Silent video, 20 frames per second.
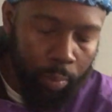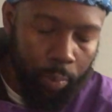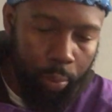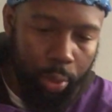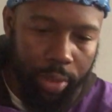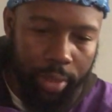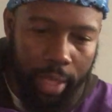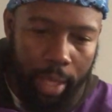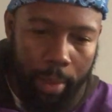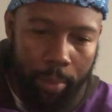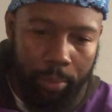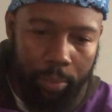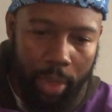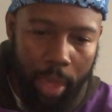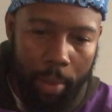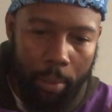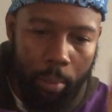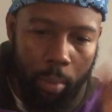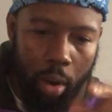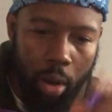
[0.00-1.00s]
put that,
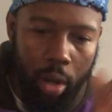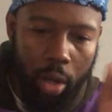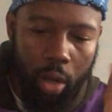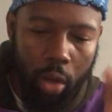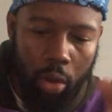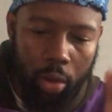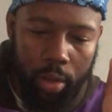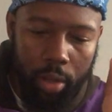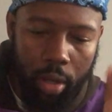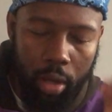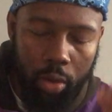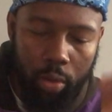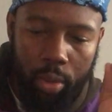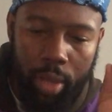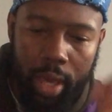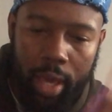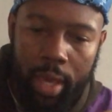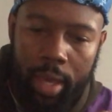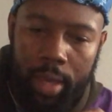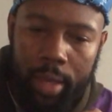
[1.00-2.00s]
that mark on, on
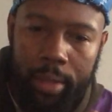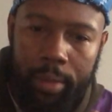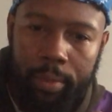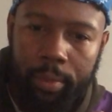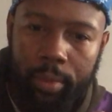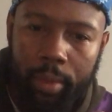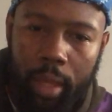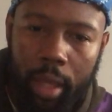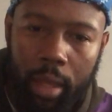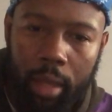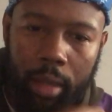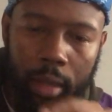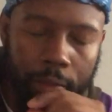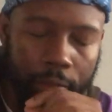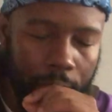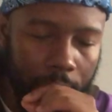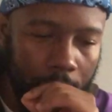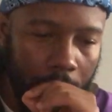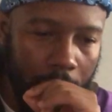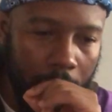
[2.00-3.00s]
Cain. Uh, I
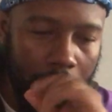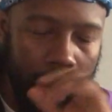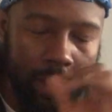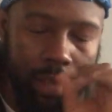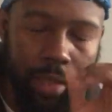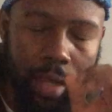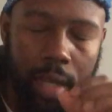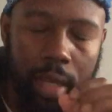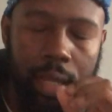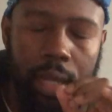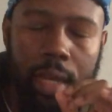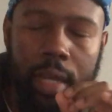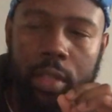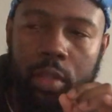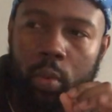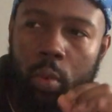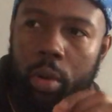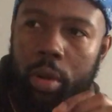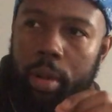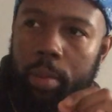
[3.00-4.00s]
forgot how exactly how
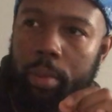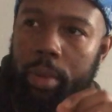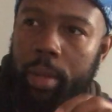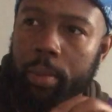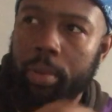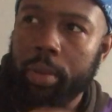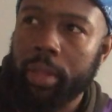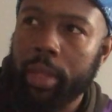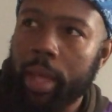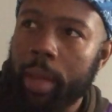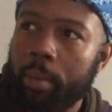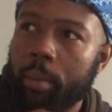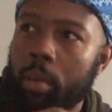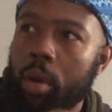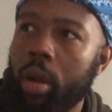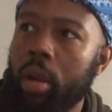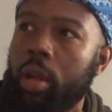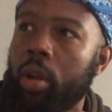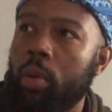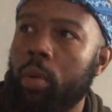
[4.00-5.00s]
it's worded, but he put that
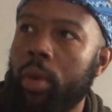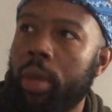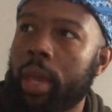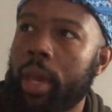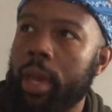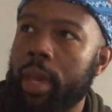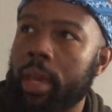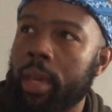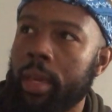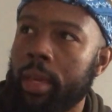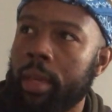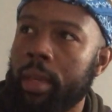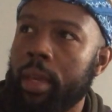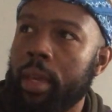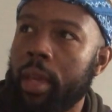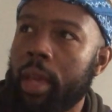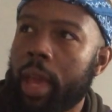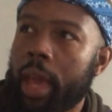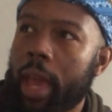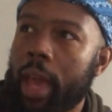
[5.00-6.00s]
mark on Cain
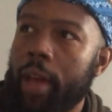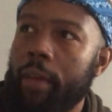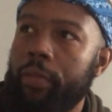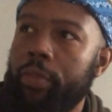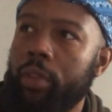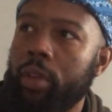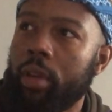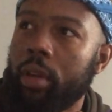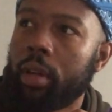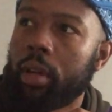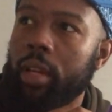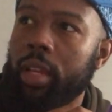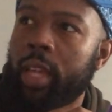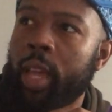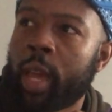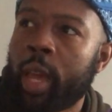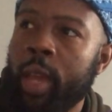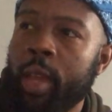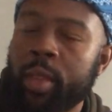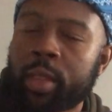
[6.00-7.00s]
after uh,
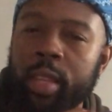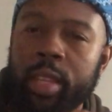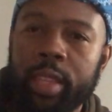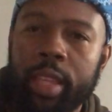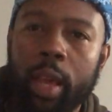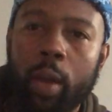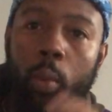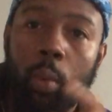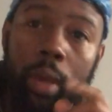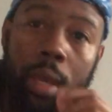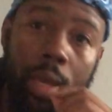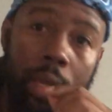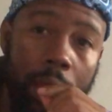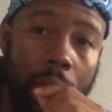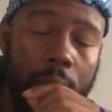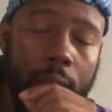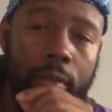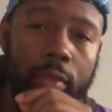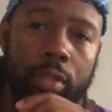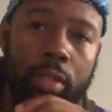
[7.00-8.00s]
Cain did that wicked
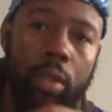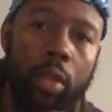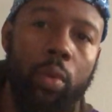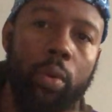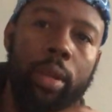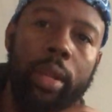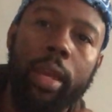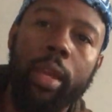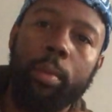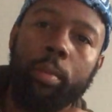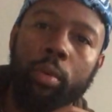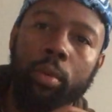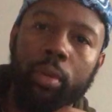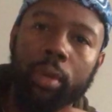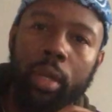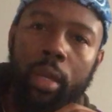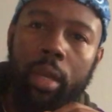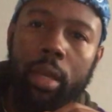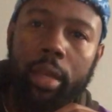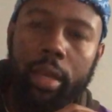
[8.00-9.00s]
act of slowing Abel.
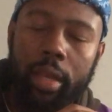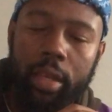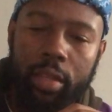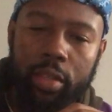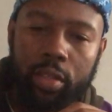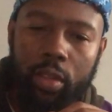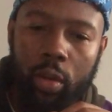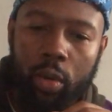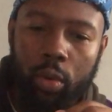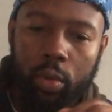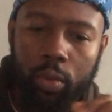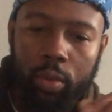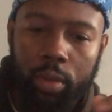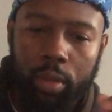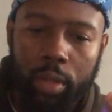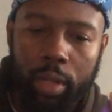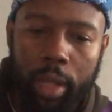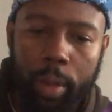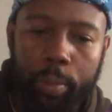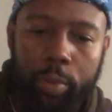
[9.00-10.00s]
And so
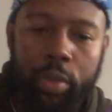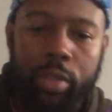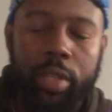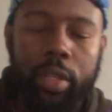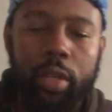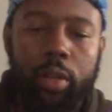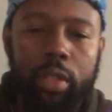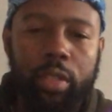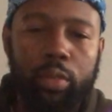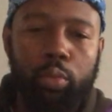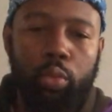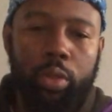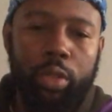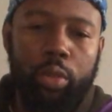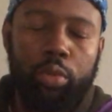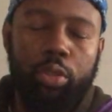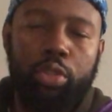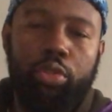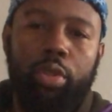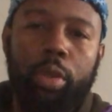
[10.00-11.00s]
leprosy is when
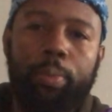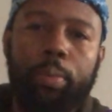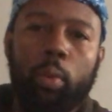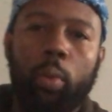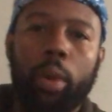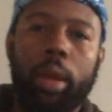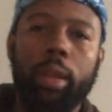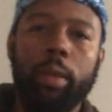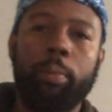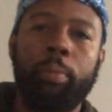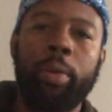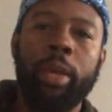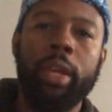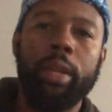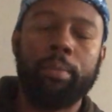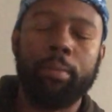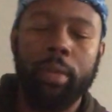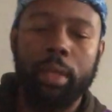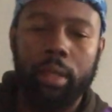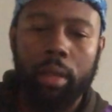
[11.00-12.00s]
you strip away the
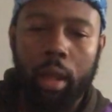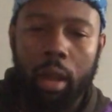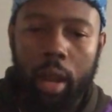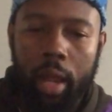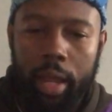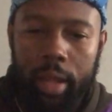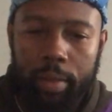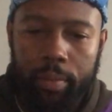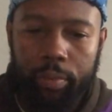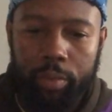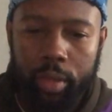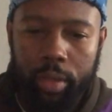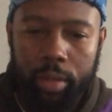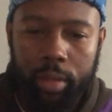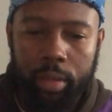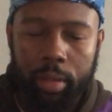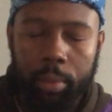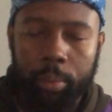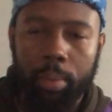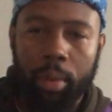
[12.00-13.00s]
pigment, all right? The,
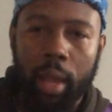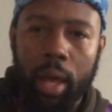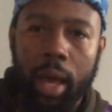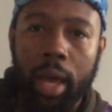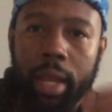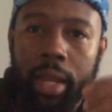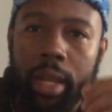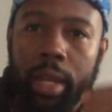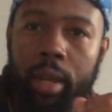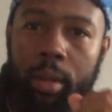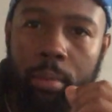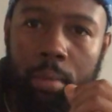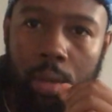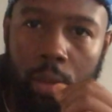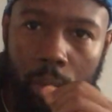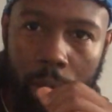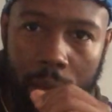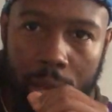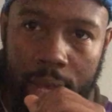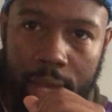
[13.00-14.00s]
the, the blonde hair,
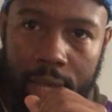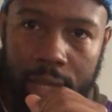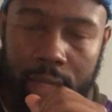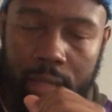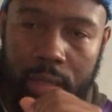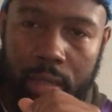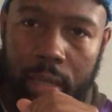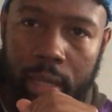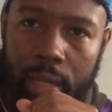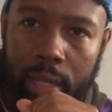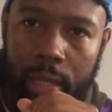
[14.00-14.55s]
blue eyes,